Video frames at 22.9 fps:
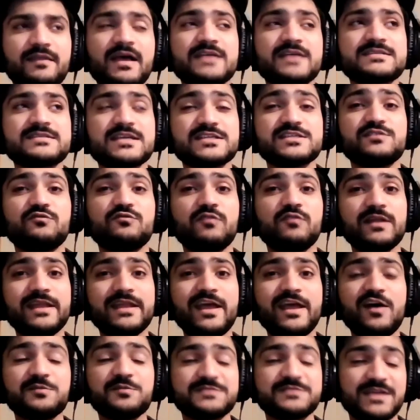That has actually
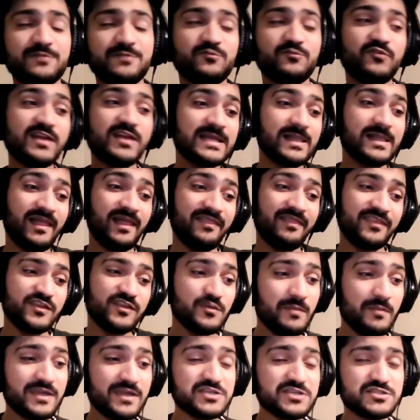really helped. I'm really glad that
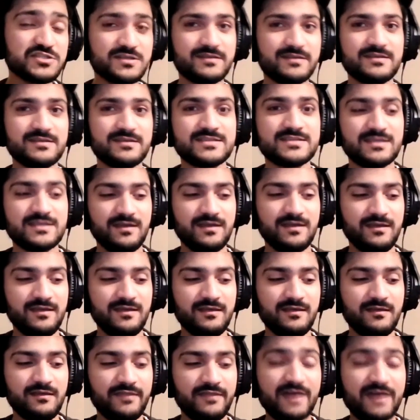you mentioned
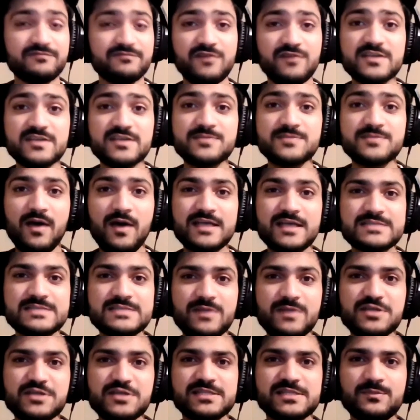that first part,
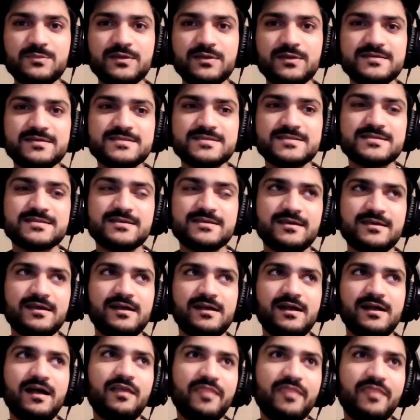especially because
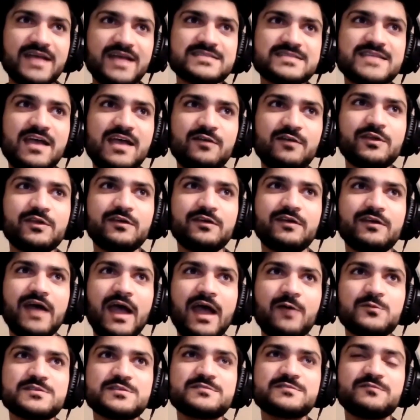that's how
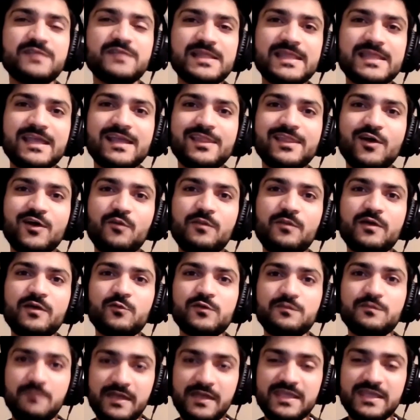I was feeling a little bit
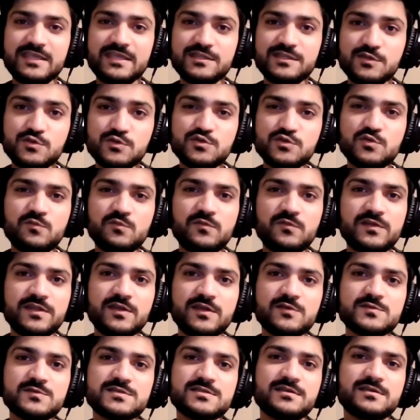with making YouTube
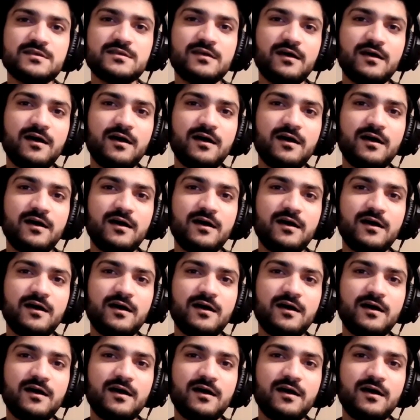videos.